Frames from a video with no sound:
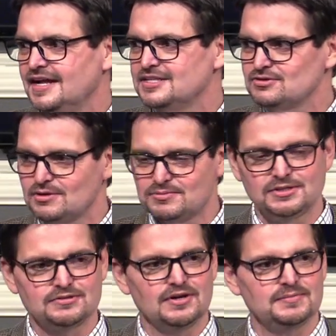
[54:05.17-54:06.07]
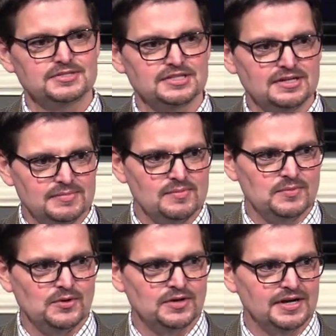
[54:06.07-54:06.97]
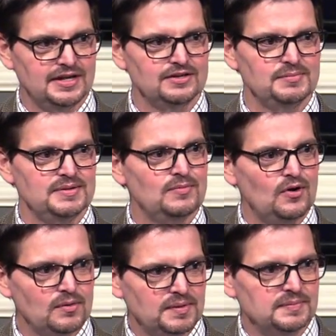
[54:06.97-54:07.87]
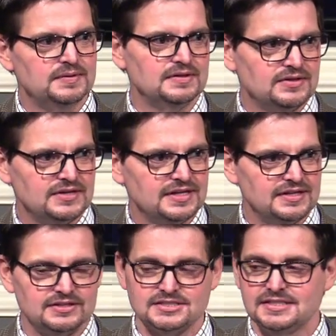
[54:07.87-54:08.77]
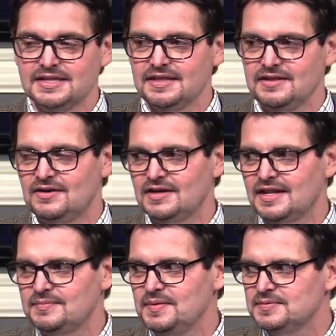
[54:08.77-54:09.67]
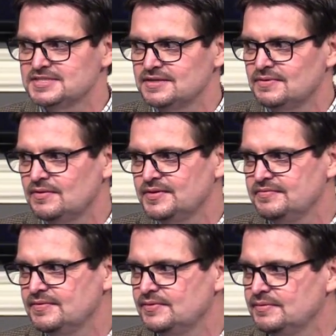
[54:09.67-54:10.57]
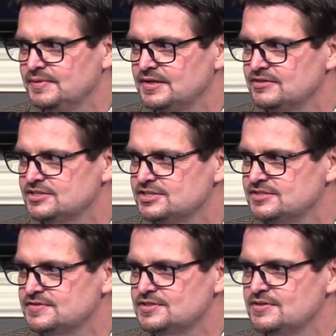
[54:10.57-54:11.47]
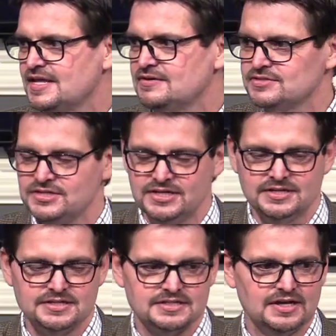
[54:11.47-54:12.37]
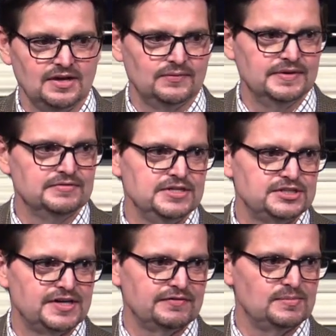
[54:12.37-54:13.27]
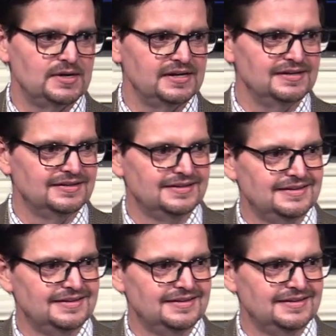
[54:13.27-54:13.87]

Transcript: And world crumbles a little bit more, and there'll be more people hurting. There's, you know, a lot of people say, well, we've, we've been Christians for 2,000 years, we've reached everybody.